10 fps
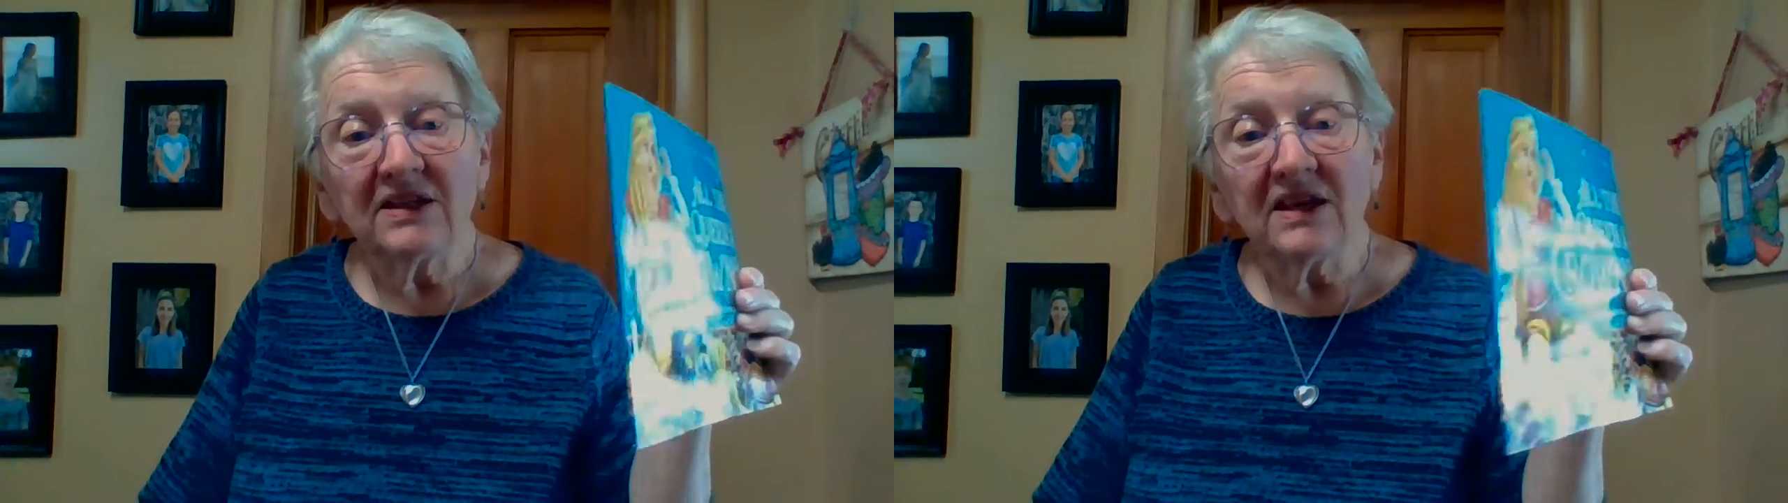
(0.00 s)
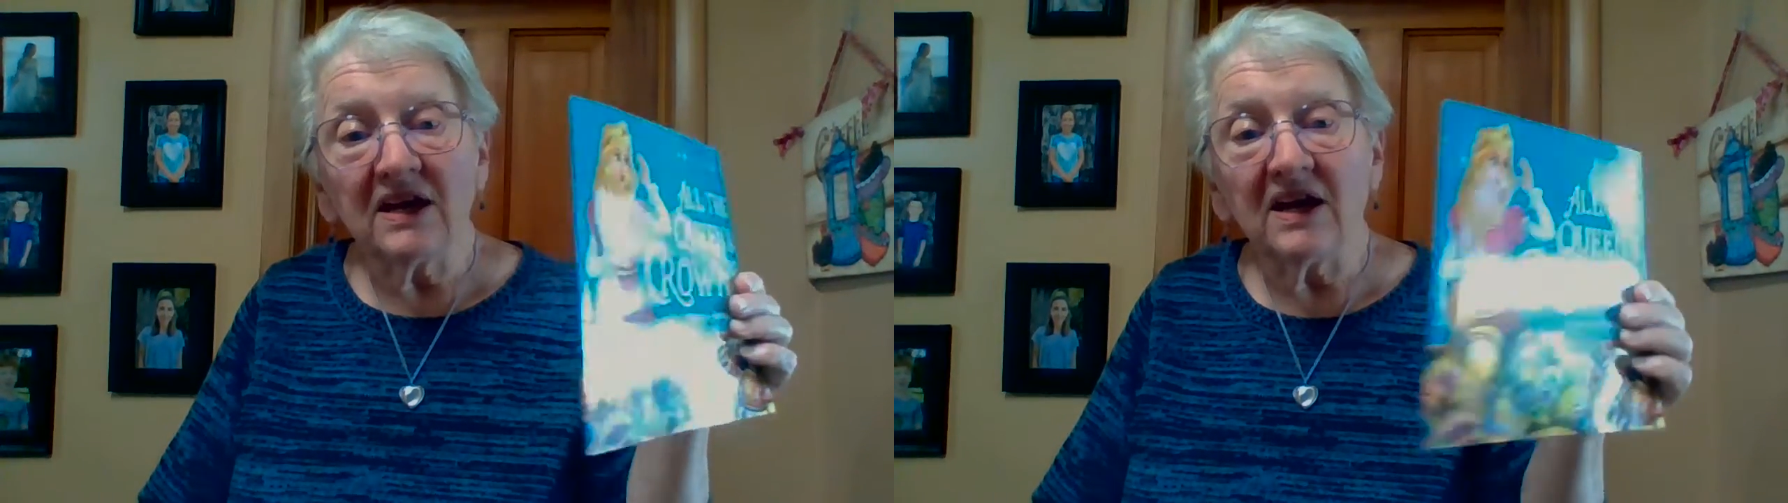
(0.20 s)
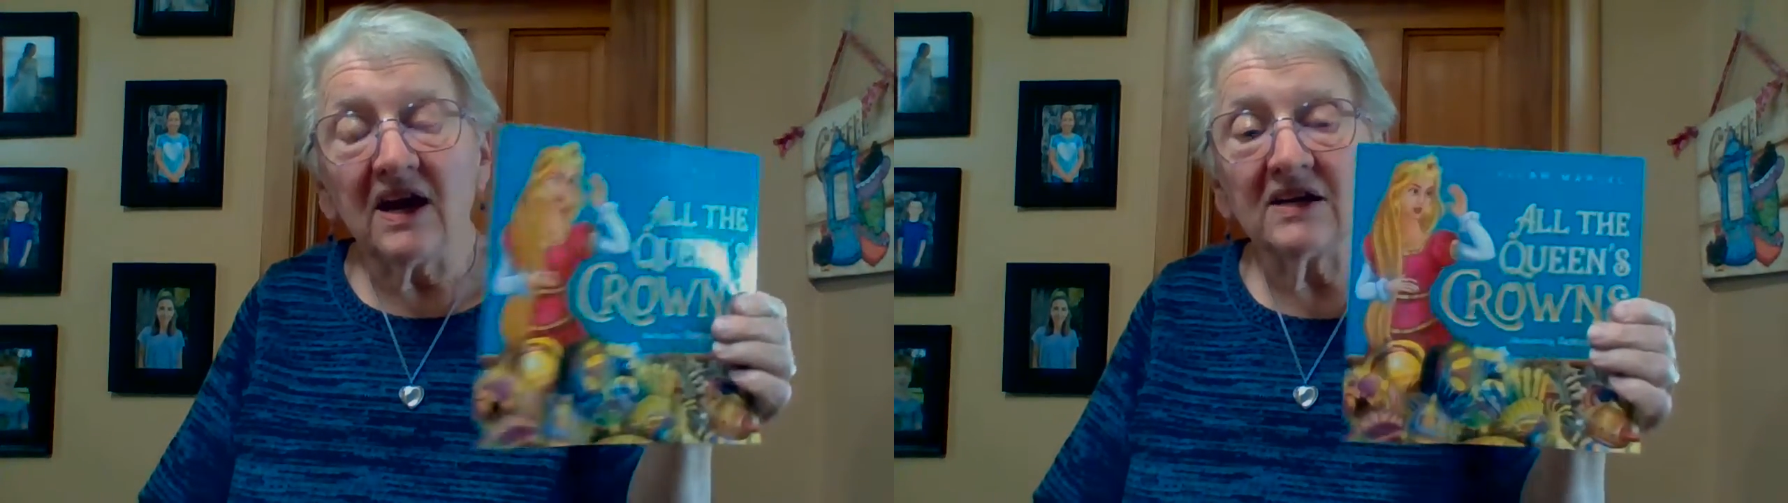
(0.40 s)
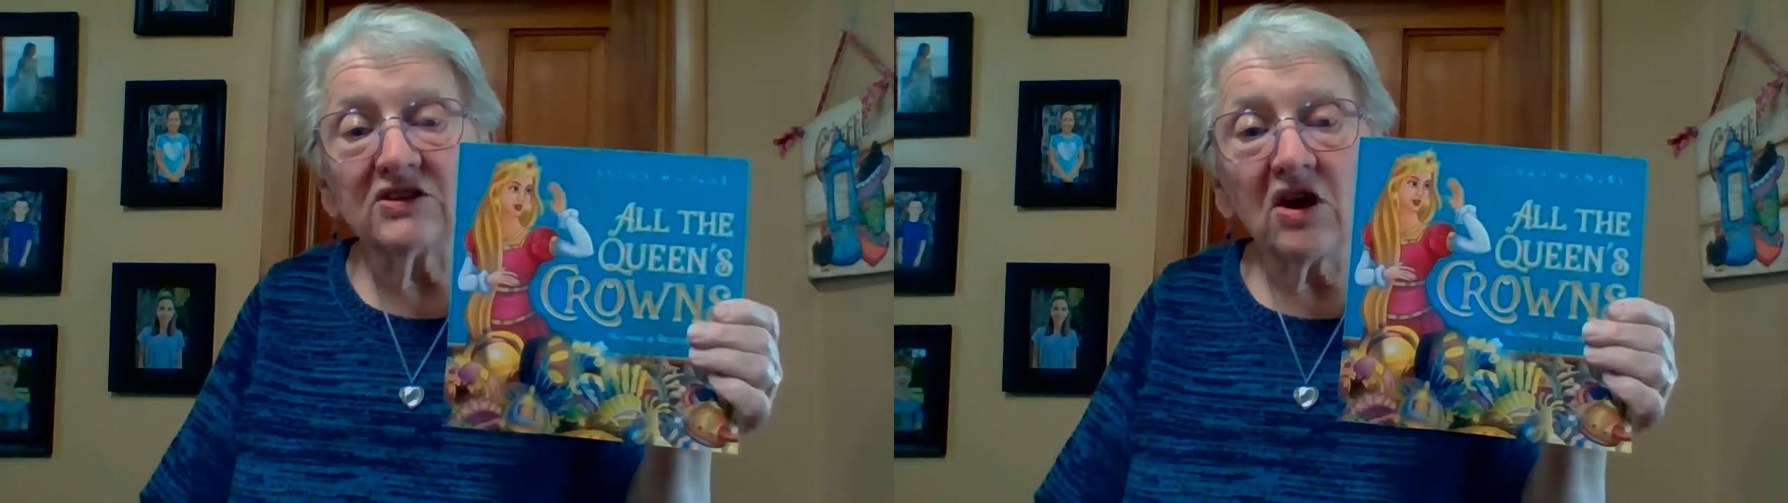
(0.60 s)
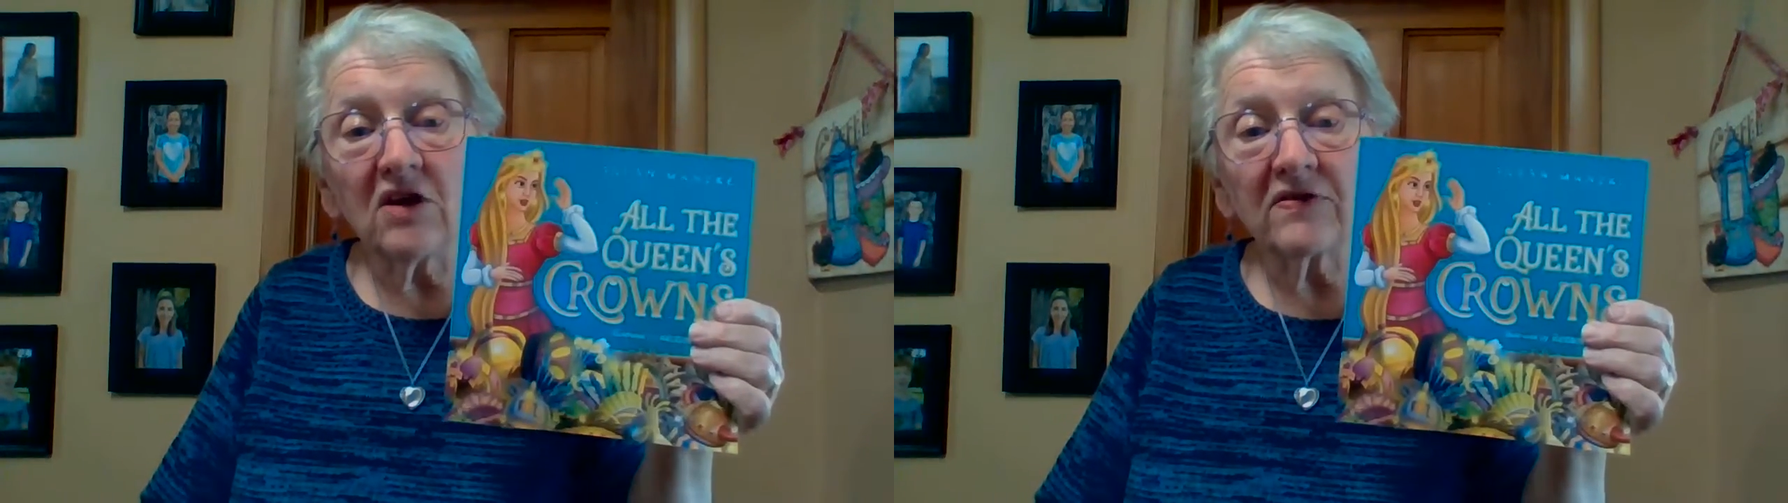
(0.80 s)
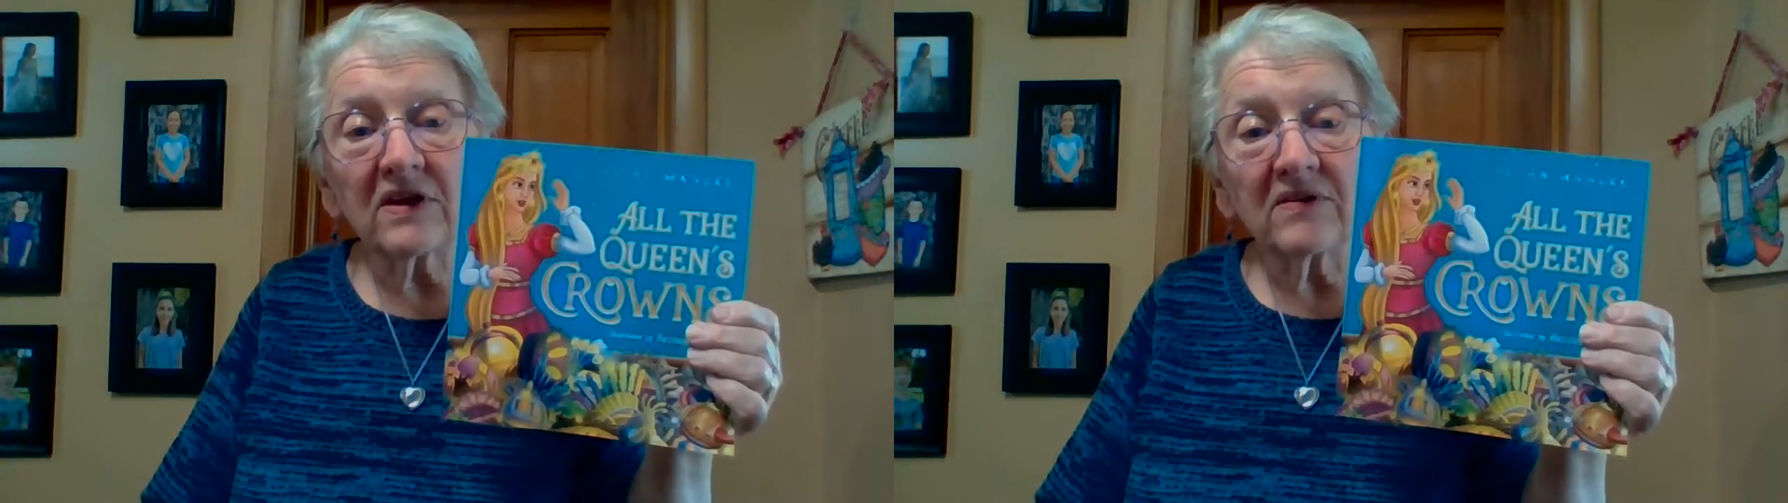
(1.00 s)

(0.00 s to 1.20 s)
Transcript: the uh, soft